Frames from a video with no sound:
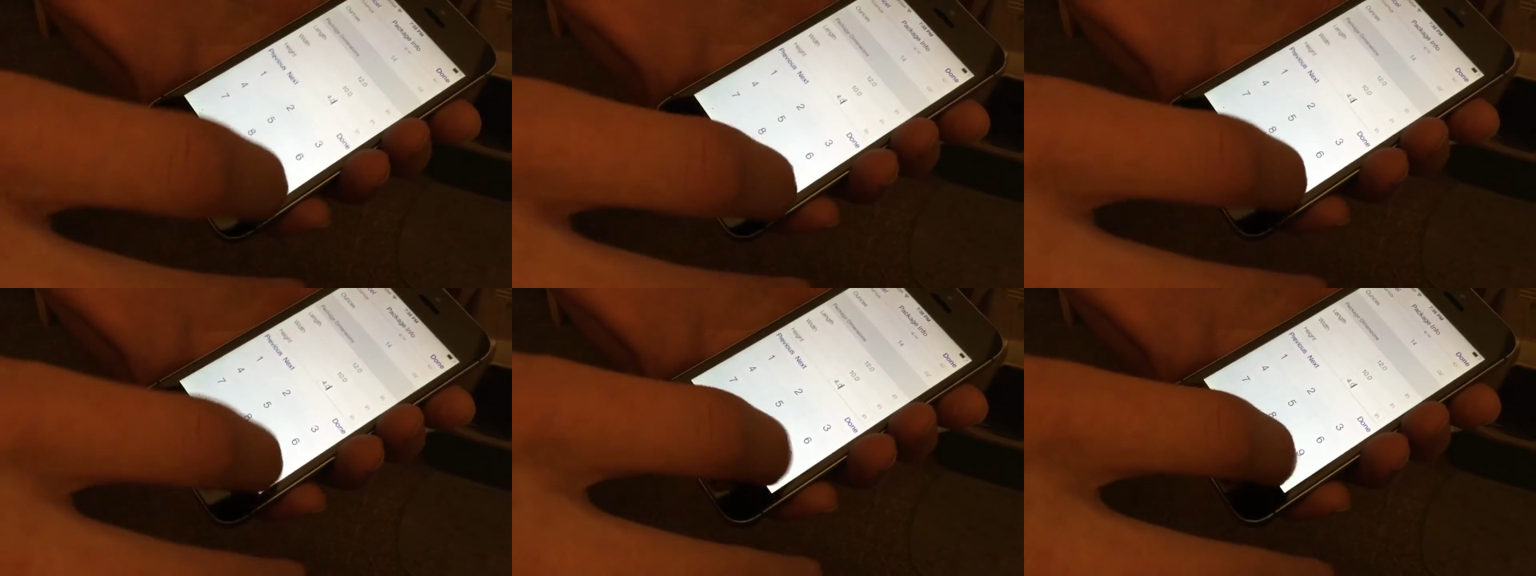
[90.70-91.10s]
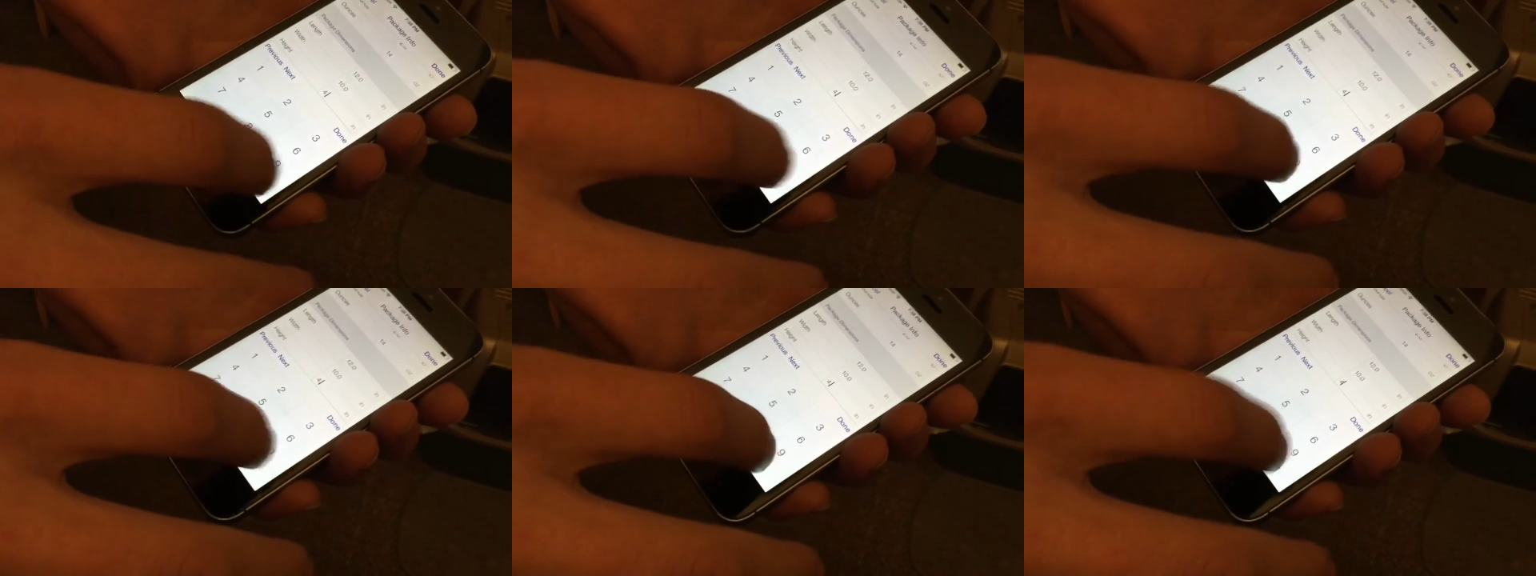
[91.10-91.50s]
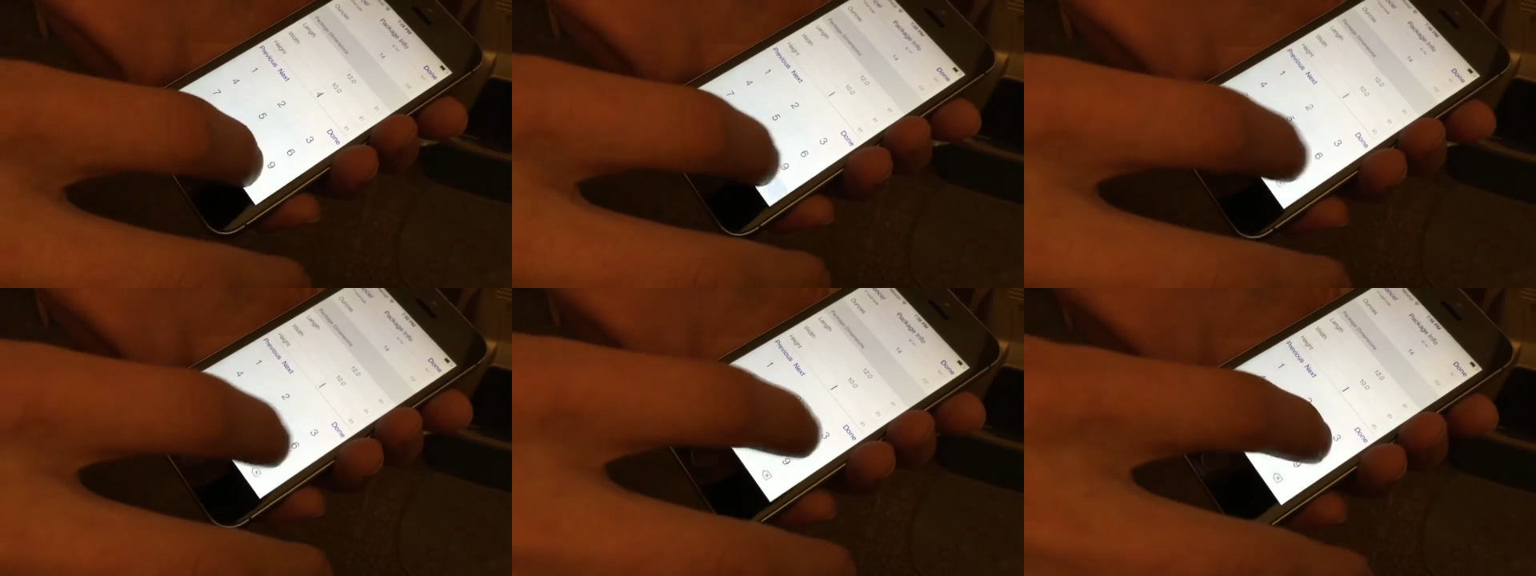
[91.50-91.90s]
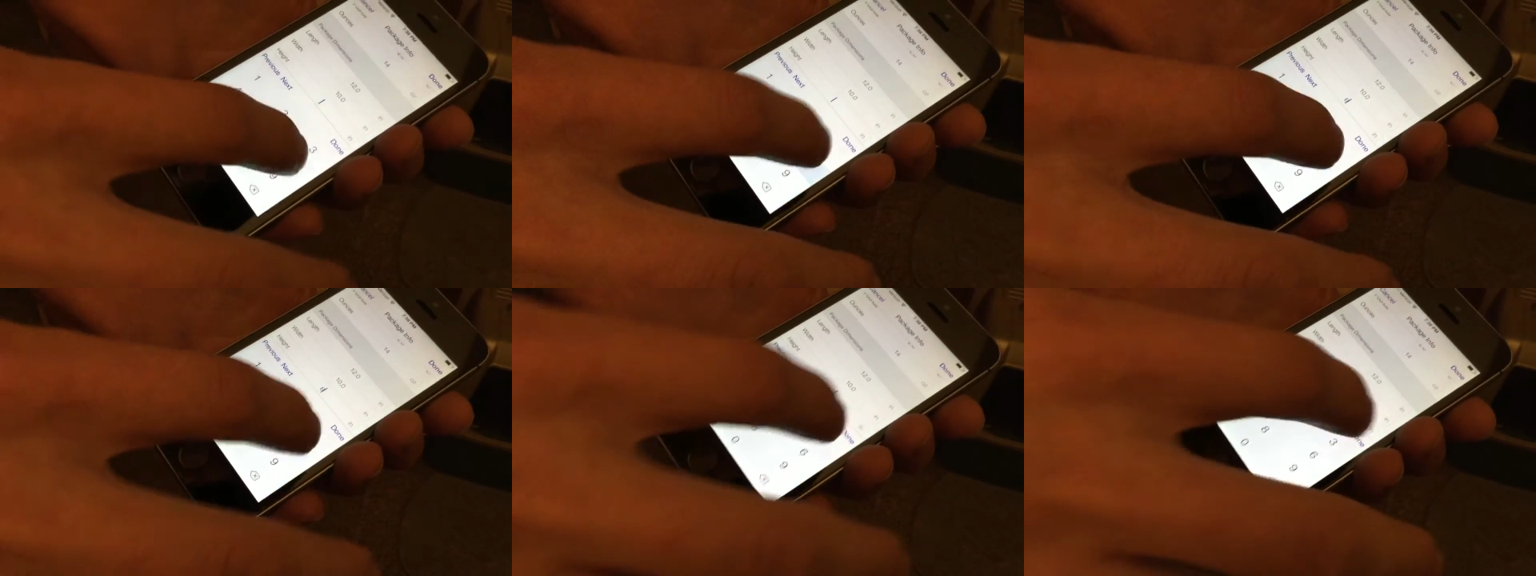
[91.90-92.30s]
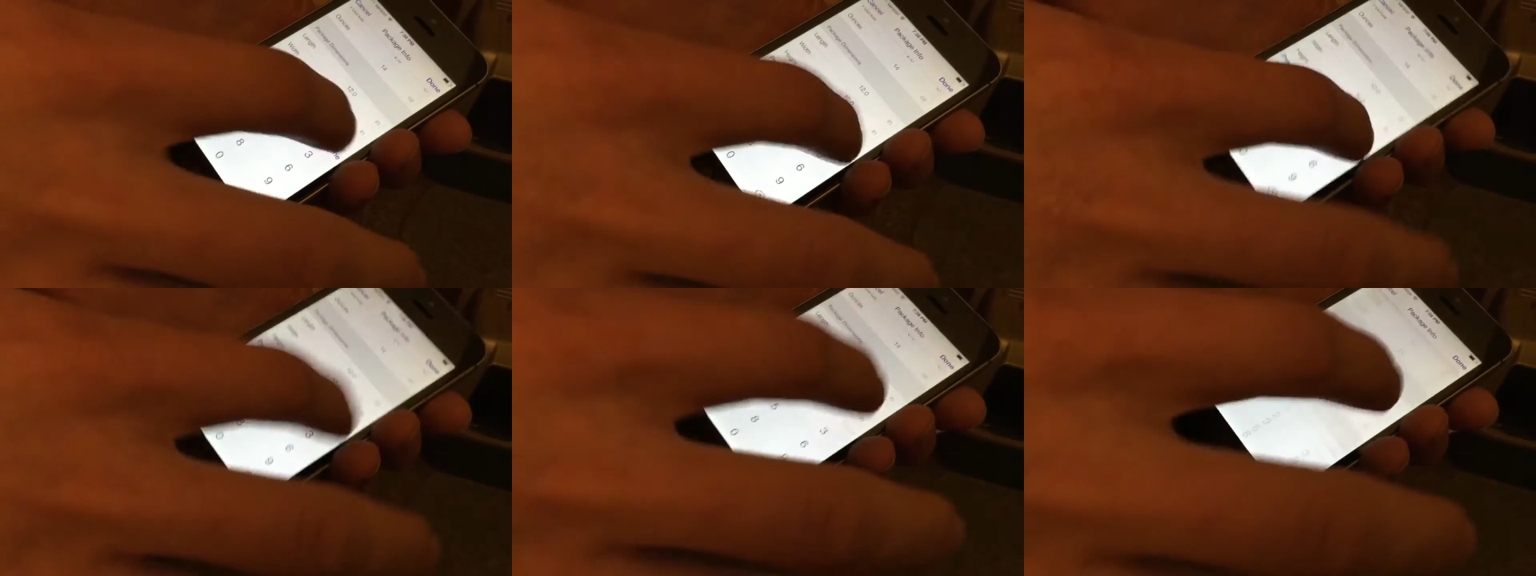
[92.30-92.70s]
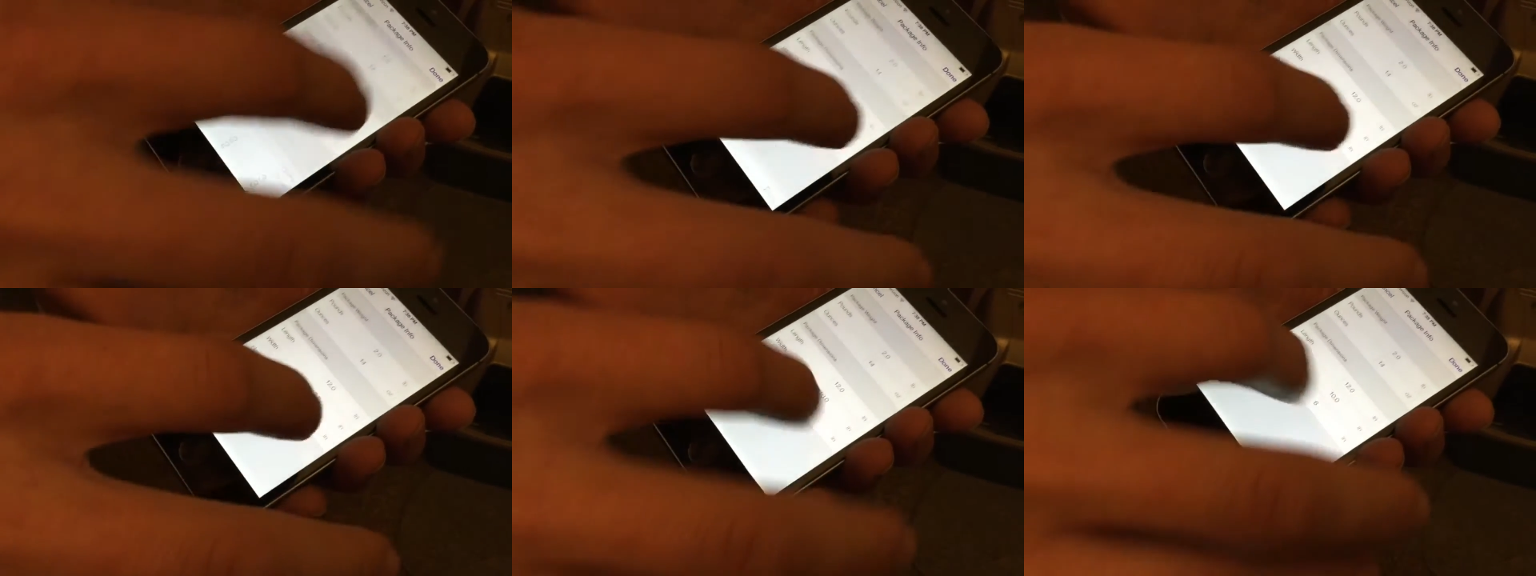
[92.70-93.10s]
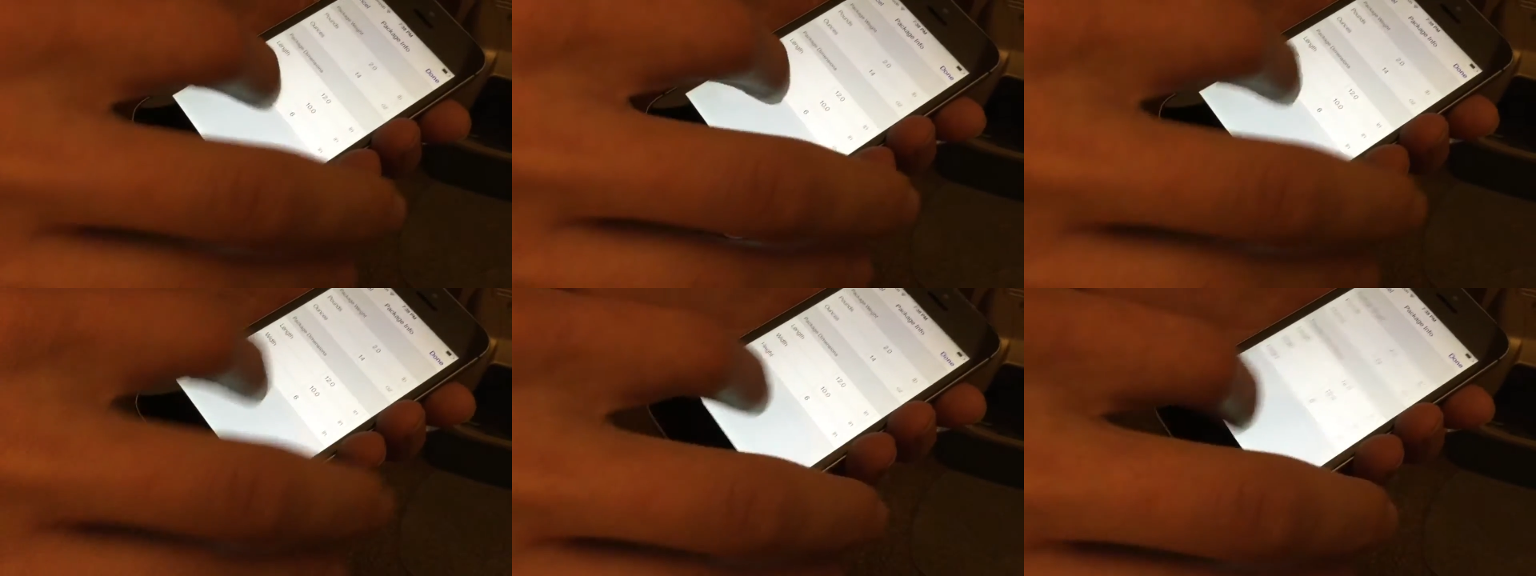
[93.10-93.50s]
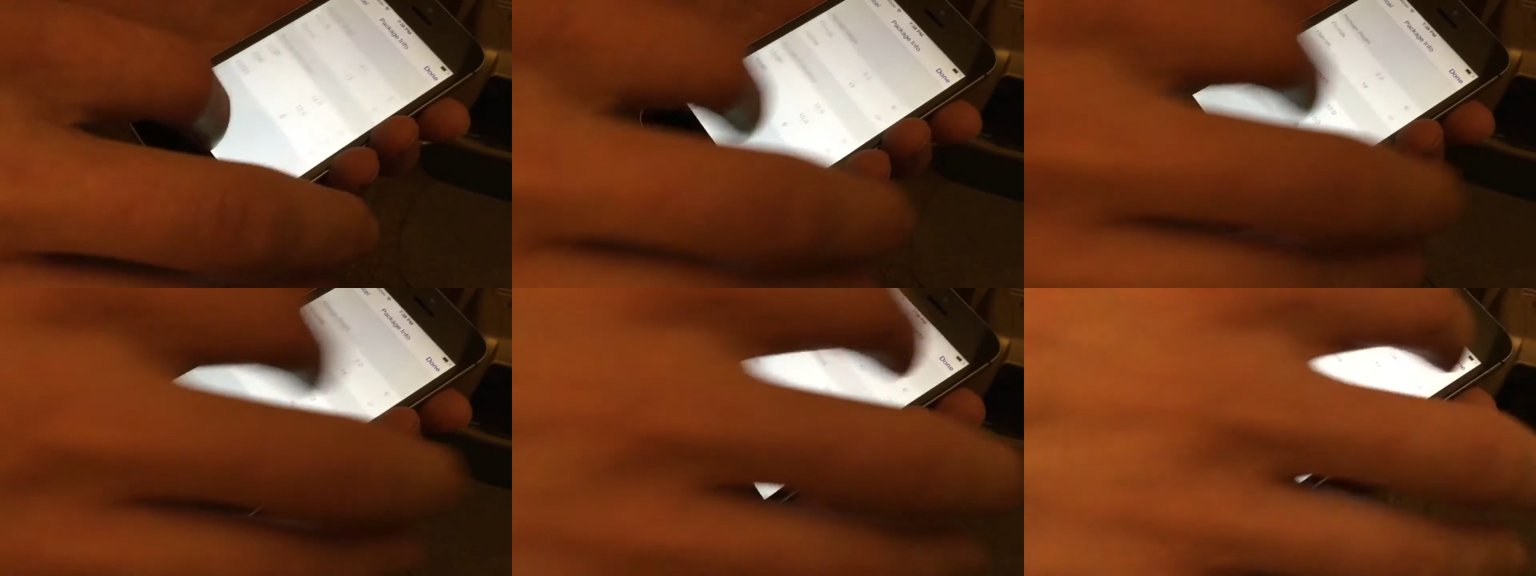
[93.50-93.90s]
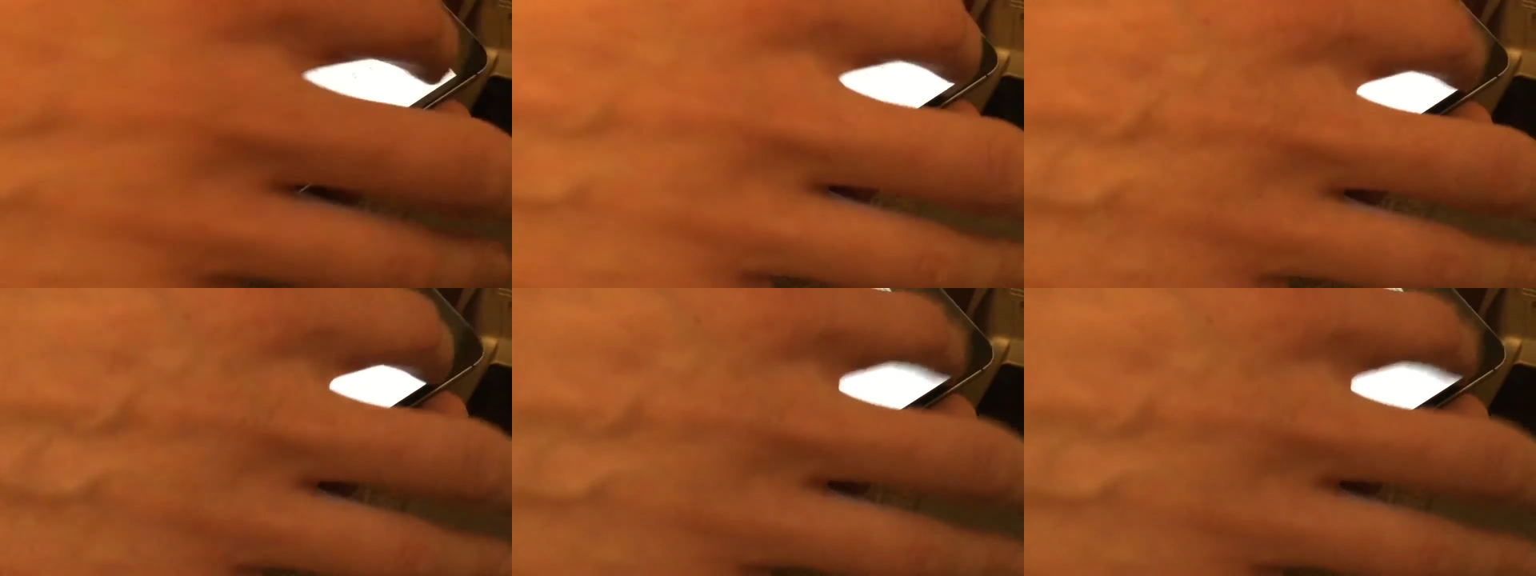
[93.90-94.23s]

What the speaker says: Nobody's mouth can be seen.